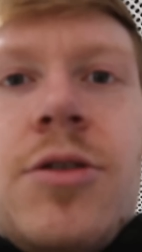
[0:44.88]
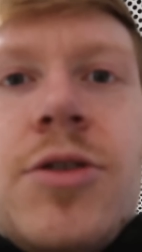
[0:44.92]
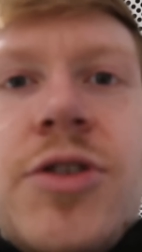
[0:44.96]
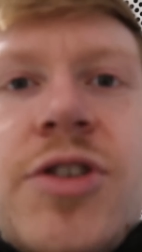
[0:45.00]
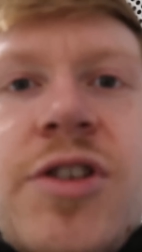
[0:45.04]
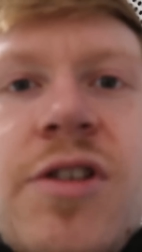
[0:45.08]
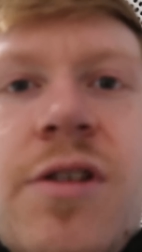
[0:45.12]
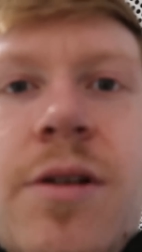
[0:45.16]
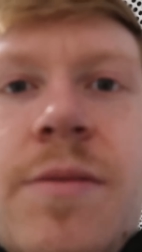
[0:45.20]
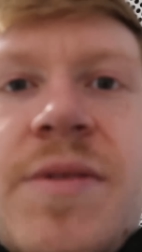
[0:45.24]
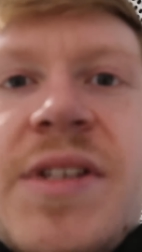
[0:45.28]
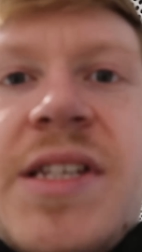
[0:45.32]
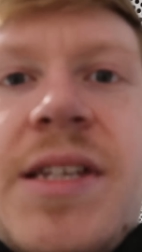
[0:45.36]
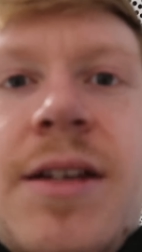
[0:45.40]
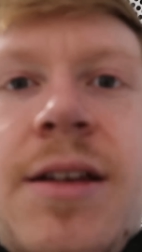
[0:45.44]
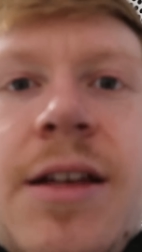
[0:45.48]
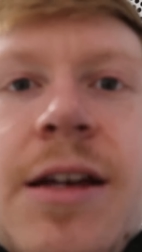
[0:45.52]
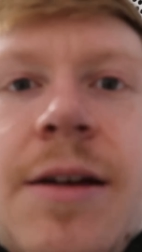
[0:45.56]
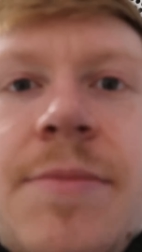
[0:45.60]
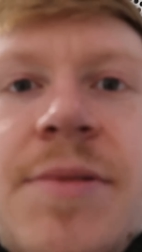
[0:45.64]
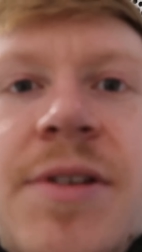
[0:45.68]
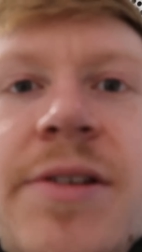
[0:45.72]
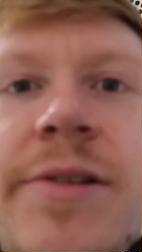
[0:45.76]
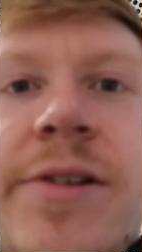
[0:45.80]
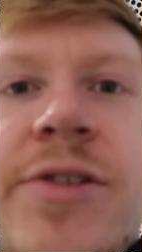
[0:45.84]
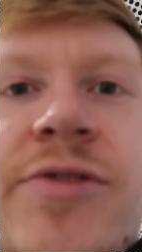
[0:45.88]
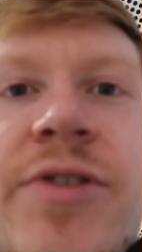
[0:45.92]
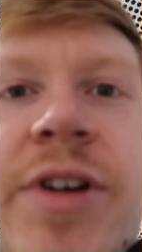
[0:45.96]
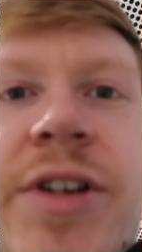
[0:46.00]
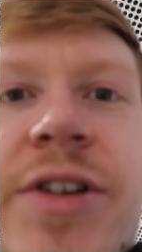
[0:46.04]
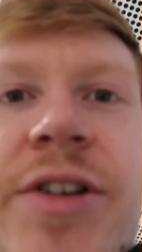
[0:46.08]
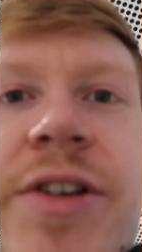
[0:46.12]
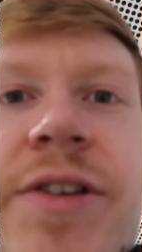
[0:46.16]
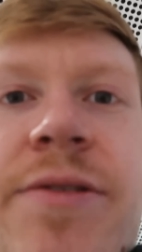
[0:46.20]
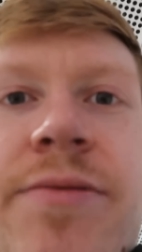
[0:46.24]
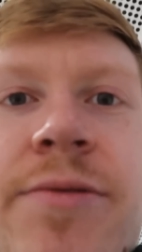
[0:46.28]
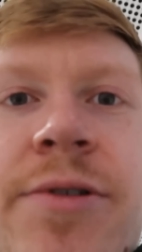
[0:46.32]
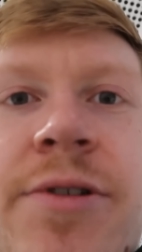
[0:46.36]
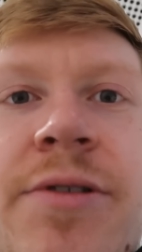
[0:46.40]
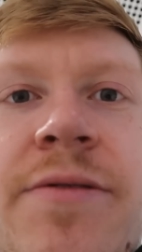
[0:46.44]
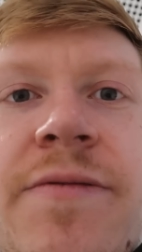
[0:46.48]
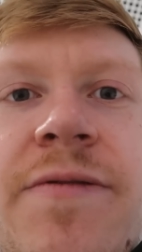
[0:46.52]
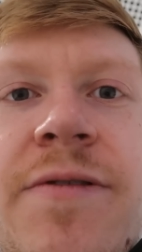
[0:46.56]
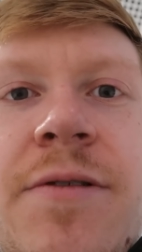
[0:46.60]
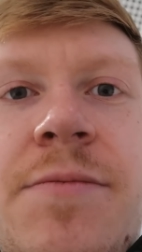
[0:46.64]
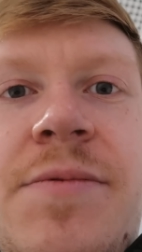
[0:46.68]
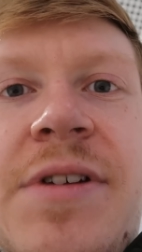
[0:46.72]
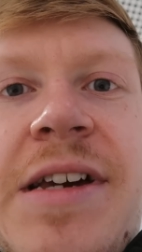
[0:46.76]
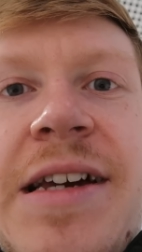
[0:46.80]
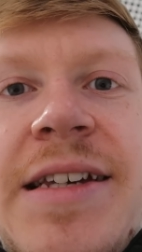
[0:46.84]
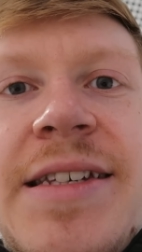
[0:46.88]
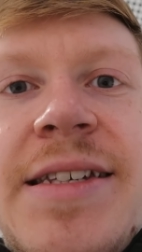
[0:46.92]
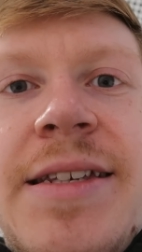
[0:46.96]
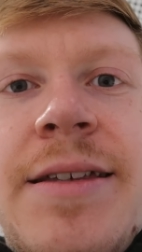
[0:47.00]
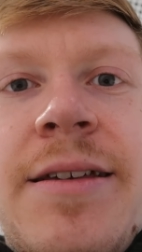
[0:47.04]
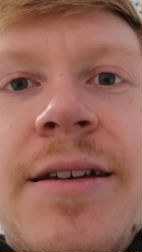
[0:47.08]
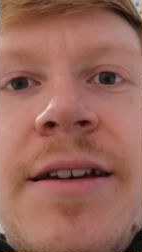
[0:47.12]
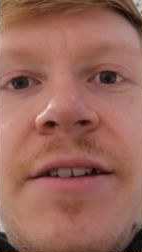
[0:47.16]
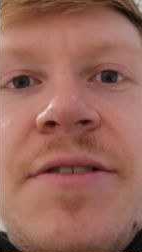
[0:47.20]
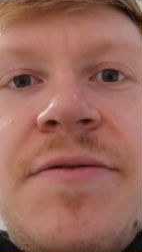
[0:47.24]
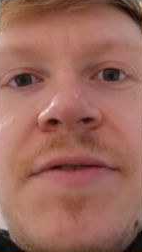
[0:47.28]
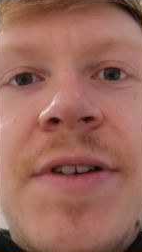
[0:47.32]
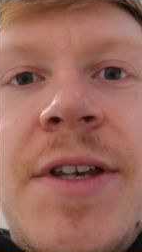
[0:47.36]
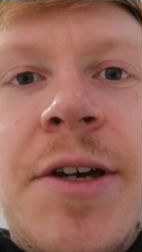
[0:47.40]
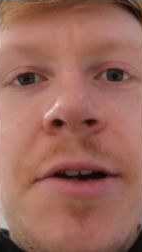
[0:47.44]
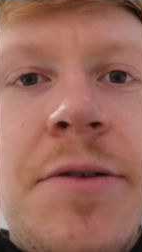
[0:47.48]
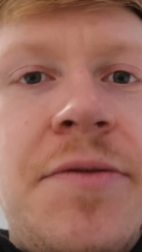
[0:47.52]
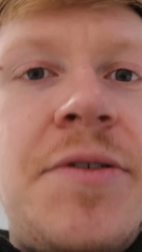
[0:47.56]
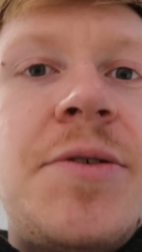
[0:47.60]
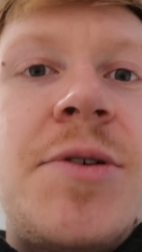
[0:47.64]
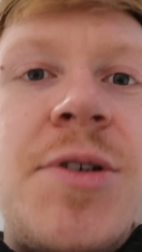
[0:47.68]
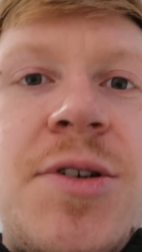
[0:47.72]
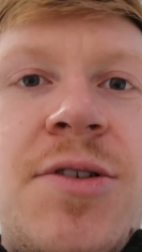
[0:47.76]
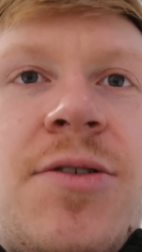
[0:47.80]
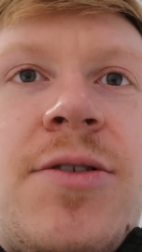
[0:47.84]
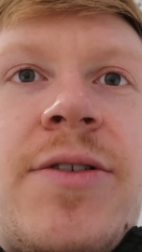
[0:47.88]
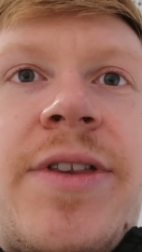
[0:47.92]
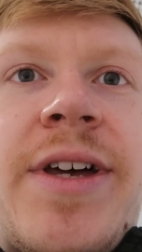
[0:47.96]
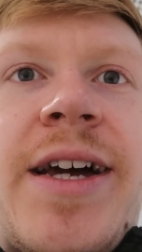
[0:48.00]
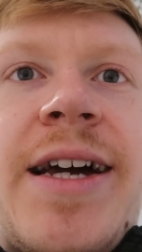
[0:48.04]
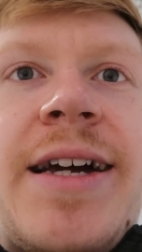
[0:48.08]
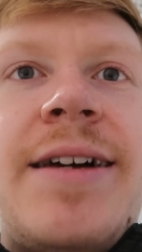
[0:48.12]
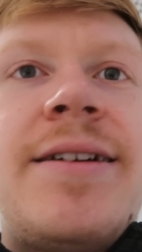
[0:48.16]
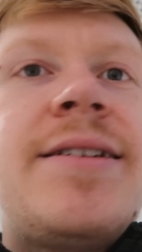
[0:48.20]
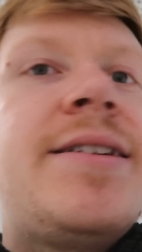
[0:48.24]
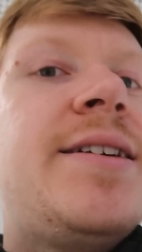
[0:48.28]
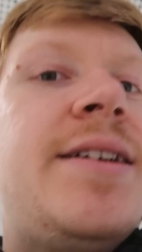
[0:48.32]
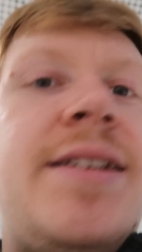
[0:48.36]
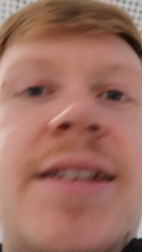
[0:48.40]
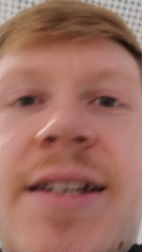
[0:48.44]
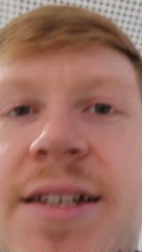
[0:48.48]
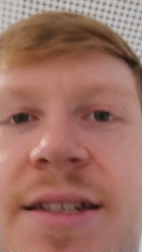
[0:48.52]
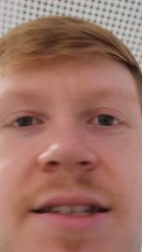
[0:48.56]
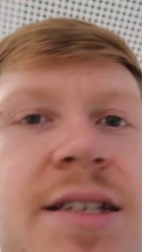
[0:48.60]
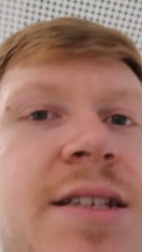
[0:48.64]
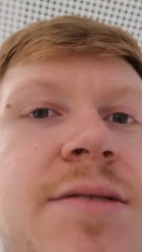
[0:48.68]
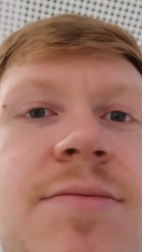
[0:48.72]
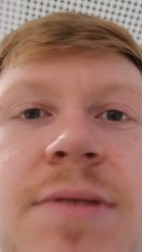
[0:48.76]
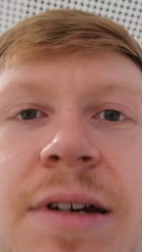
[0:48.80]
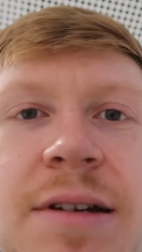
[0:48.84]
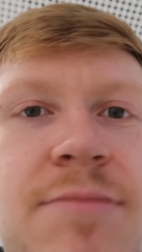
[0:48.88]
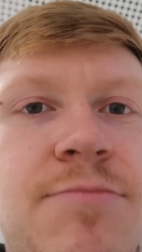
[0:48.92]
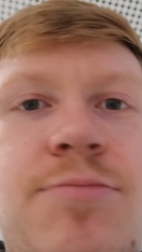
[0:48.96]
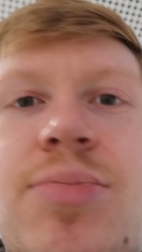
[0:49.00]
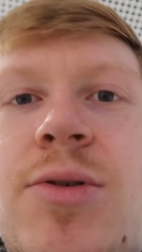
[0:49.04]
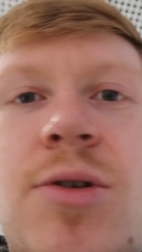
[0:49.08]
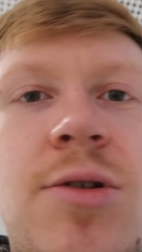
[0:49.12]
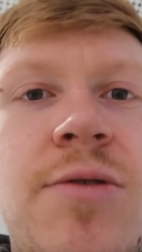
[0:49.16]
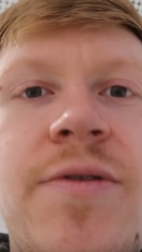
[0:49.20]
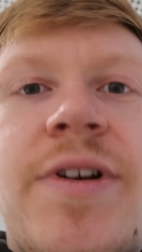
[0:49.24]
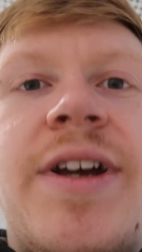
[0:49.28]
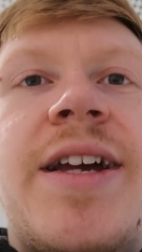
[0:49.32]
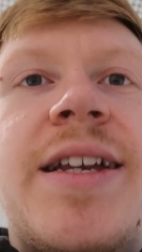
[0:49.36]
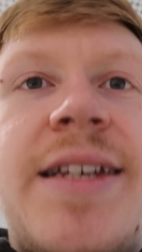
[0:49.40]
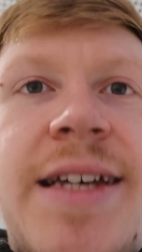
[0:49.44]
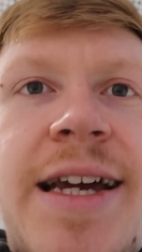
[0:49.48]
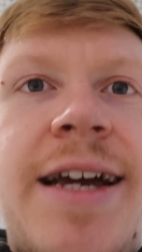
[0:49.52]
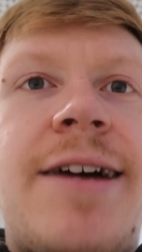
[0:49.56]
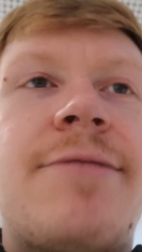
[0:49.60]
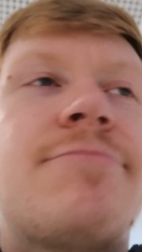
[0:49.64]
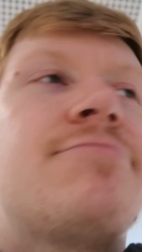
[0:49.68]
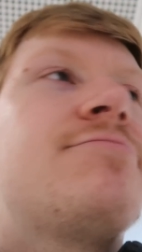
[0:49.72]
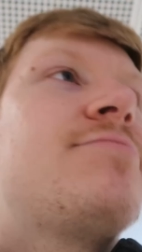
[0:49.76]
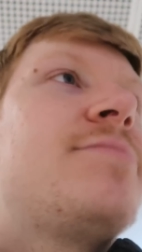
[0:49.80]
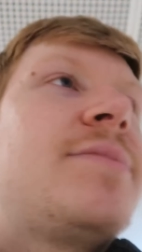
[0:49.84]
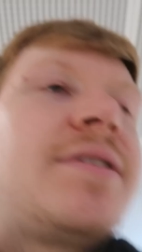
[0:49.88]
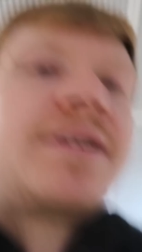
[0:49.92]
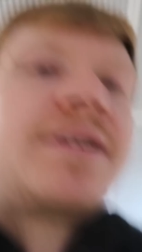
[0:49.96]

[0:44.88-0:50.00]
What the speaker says: Also, I'm still absolutely drenched through from yesterday's video. If you saw that, it is pouring it down,